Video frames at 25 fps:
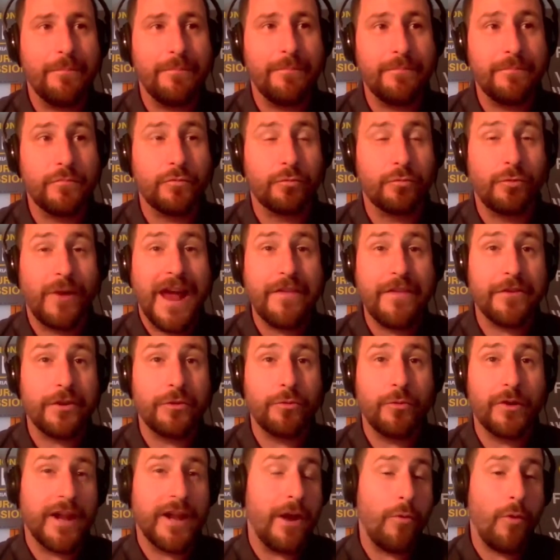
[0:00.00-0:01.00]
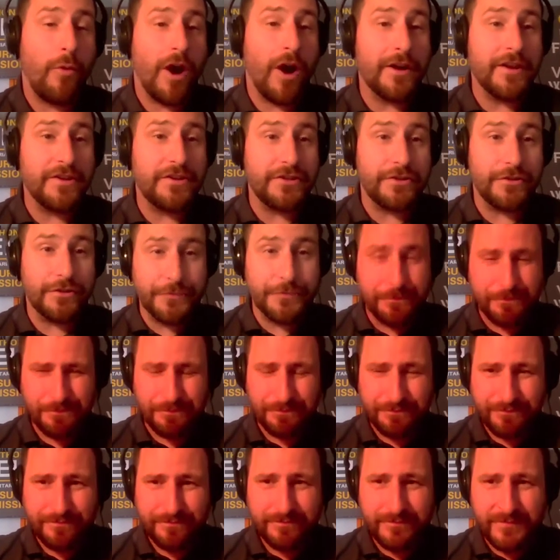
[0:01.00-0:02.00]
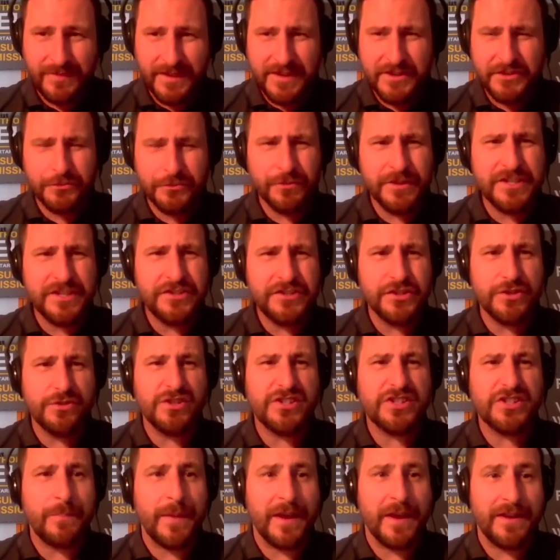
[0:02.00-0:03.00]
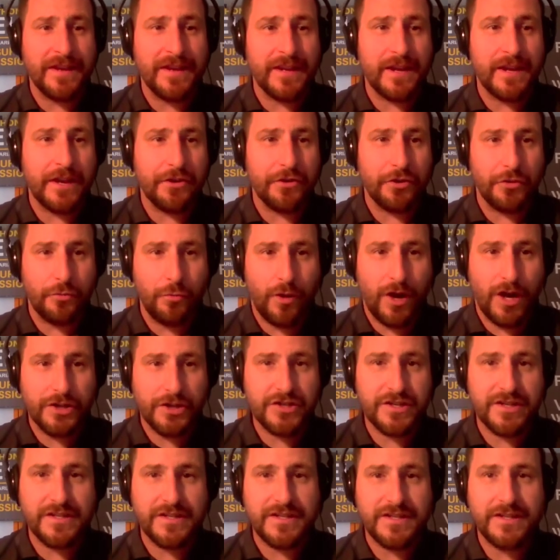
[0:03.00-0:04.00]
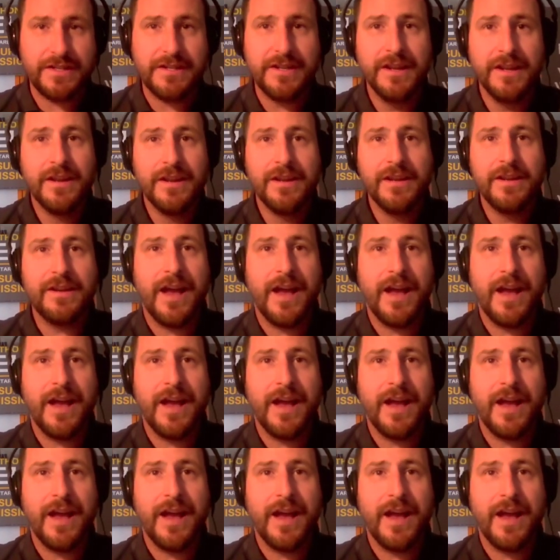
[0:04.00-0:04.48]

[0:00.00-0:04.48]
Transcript: Rather, what I want to do is reduce spending here in Washington.